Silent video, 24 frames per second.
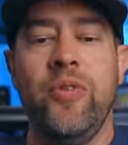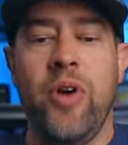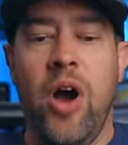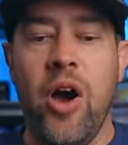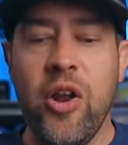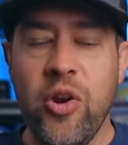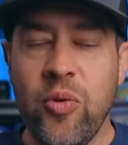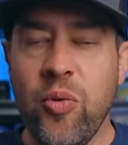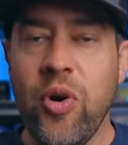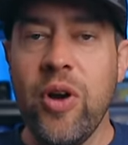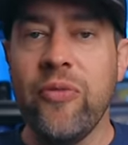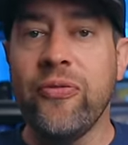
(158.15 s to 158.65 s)

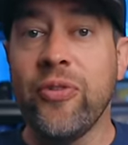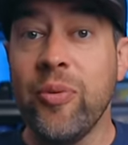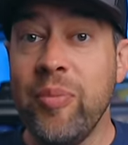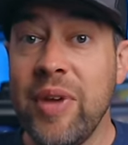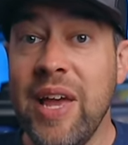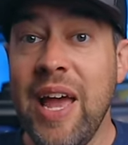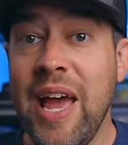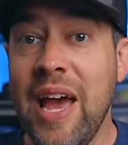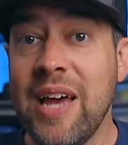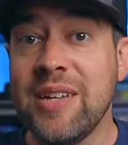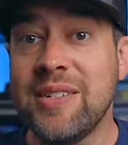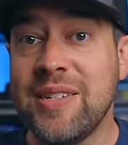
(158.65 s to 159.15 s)
Underwear for
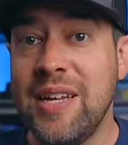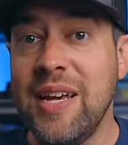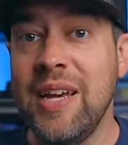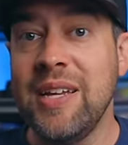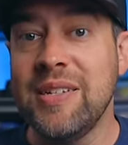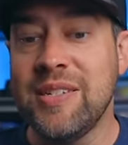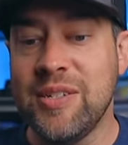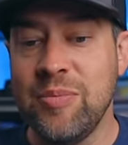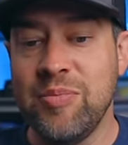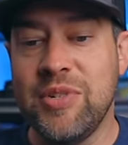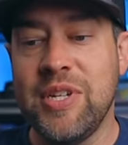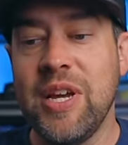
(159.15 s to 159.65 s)
me has to
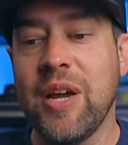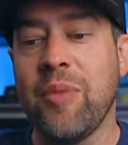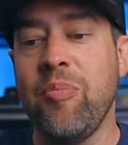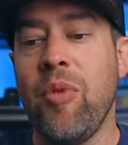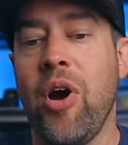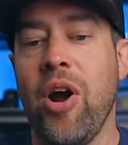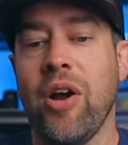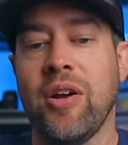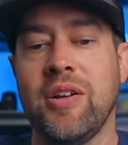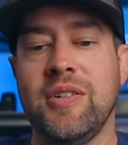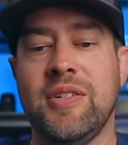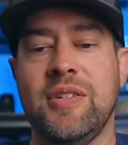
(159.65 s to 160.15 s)
hit some tick
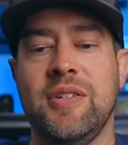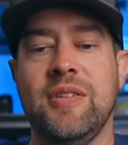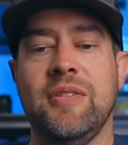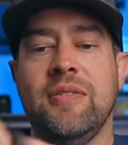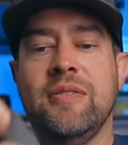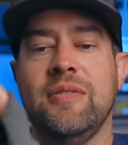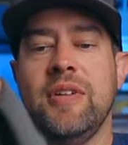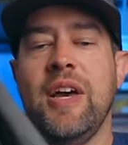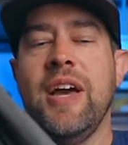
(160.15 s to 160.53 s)
marks.